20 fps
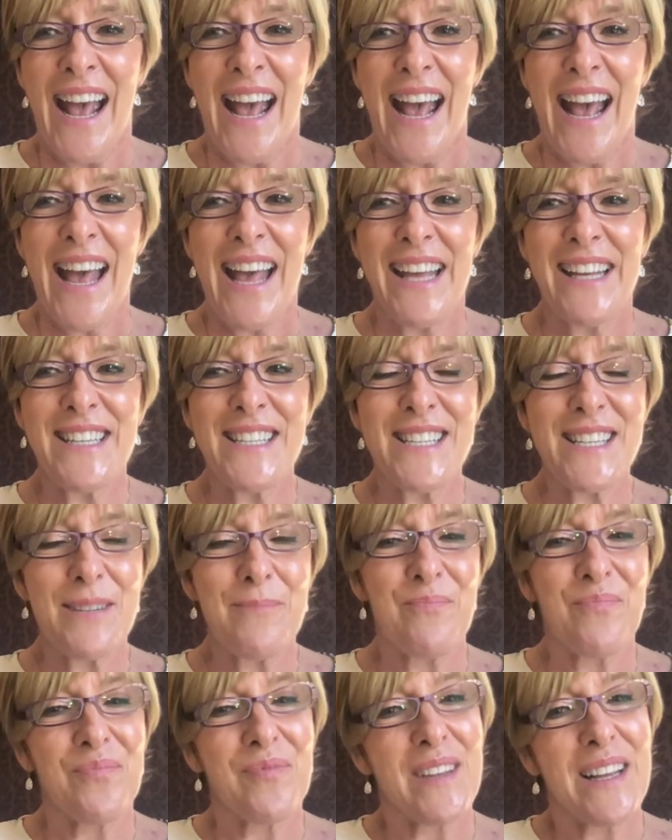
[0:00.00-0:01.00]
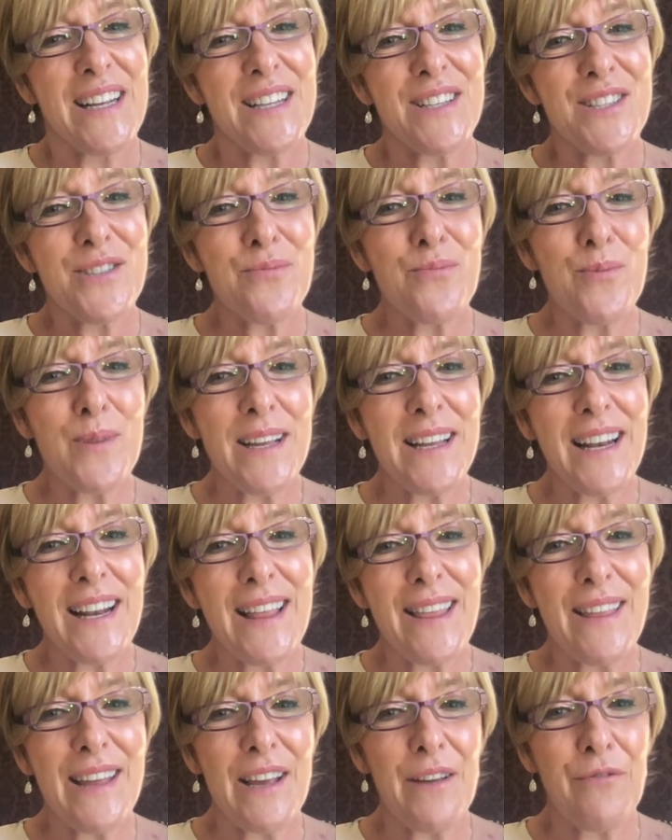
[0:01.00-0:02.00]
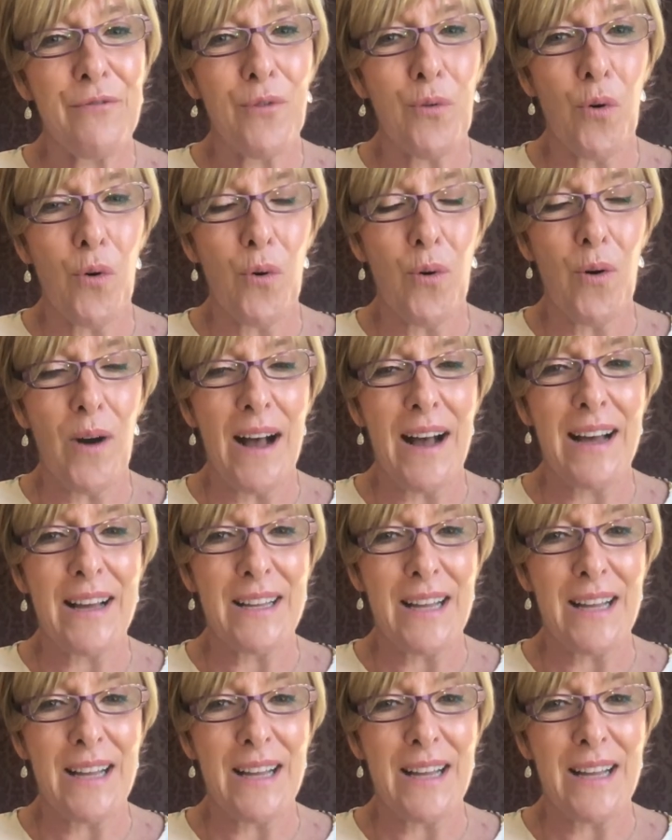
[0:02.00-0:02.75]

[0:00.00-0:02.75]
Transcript: And it's really therefore